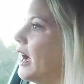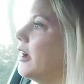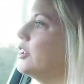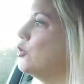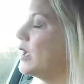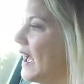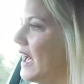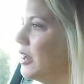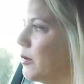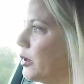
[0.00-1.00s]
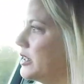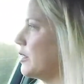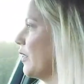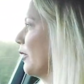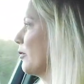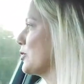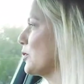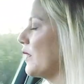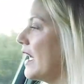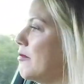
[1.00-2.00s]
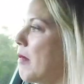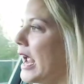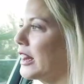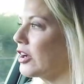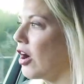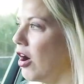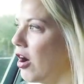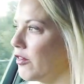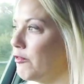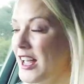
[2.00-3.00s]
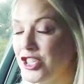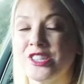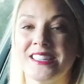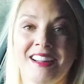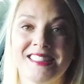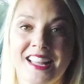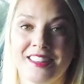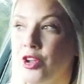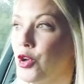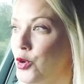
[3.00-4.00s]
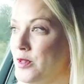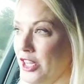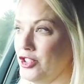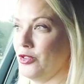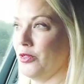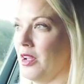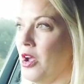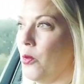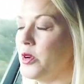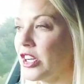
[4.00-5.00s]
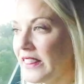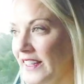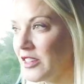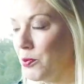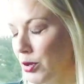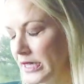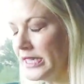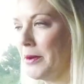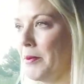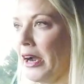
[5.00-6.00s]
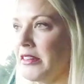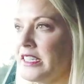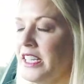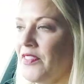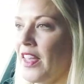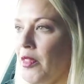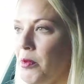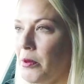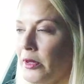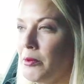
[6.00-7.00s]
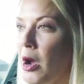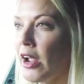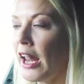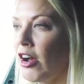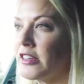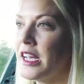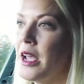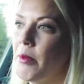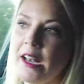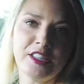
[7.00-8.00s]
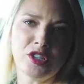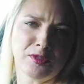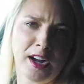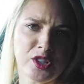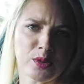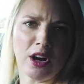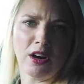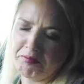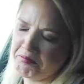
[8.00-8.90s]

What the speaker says: you can press a thing which will then make the car flash its light and hoot at you, which I think is pretty embarrassing if there are other people in the parking lot, but at least you'll find your car.